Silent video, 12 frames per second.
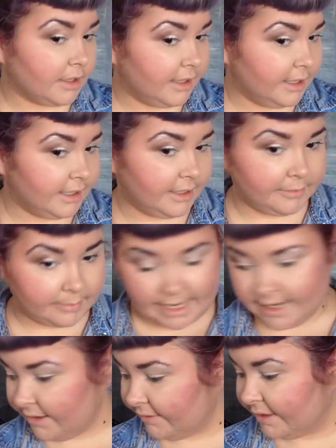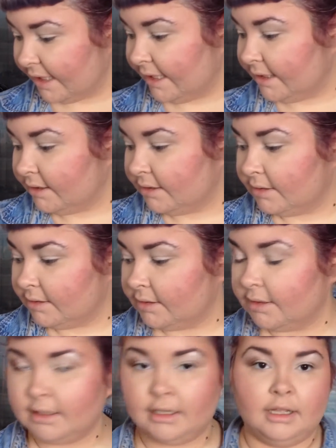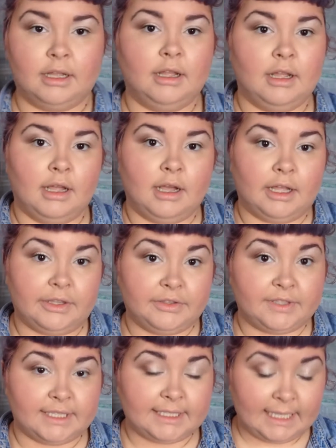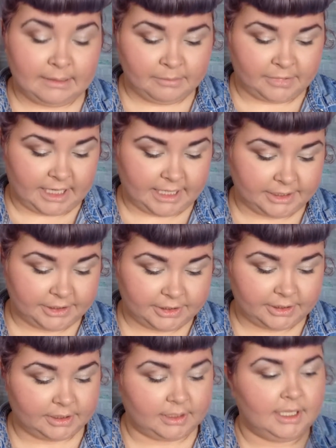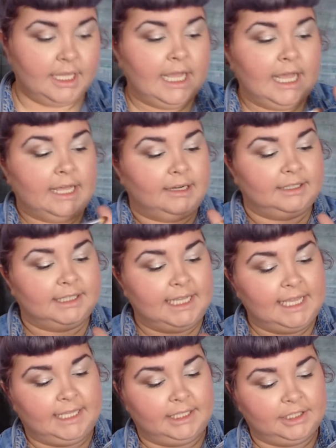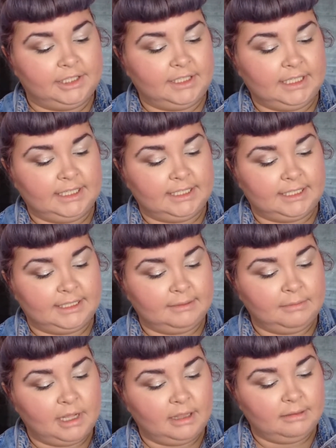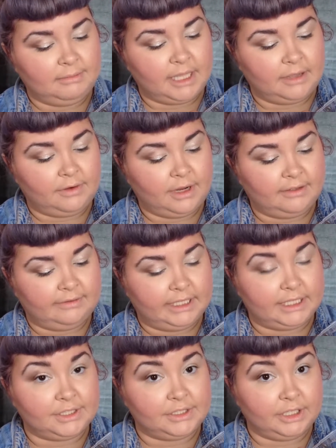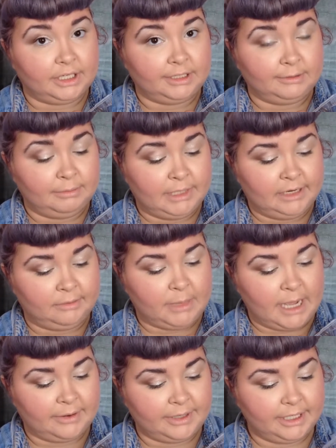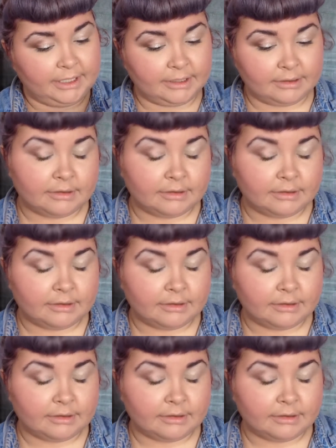And then right over that, I'll use the same brush, and I'll take just a small amount of this dark brown powder,